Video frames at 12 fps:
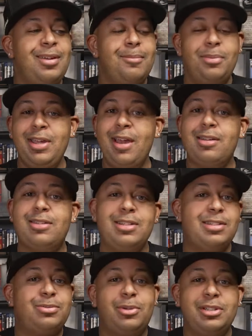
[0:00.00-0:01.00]
yeah, this
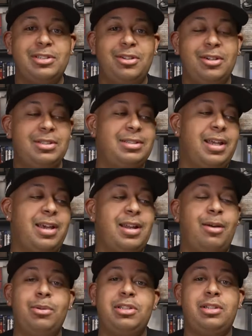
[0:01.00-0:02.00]
is where it starts, and I
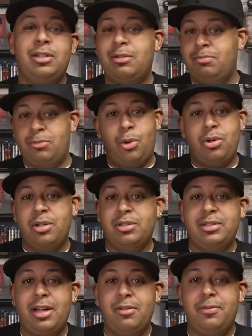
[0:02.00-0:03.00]
would order those
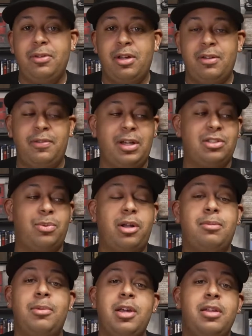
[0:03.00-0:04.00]
now if you guys want them.